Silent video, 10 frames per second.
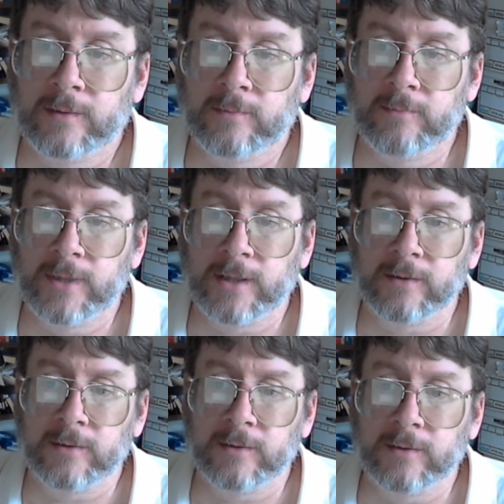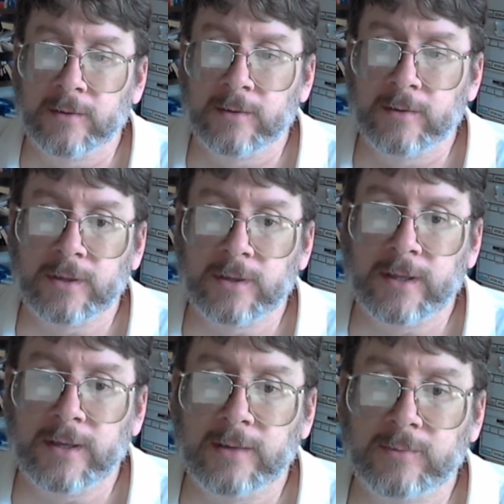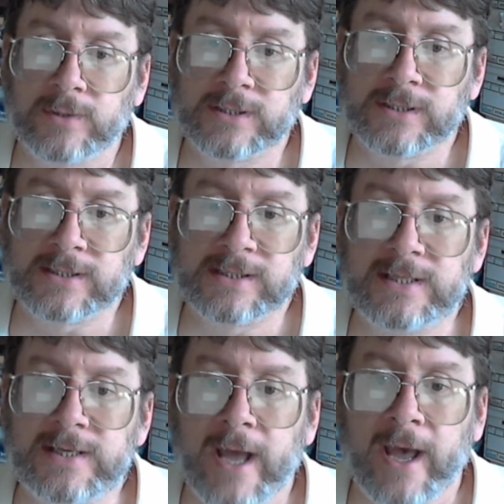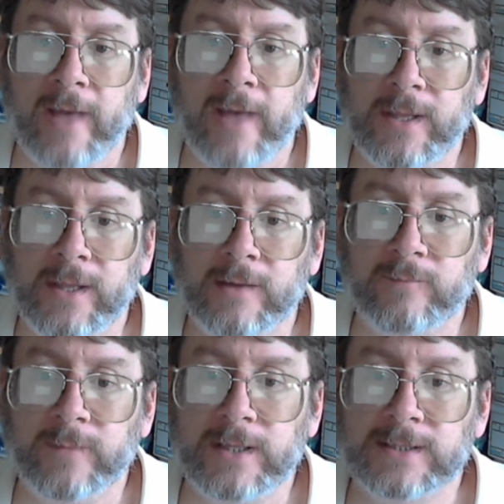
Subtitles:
Miller retorted that it was snobby of me to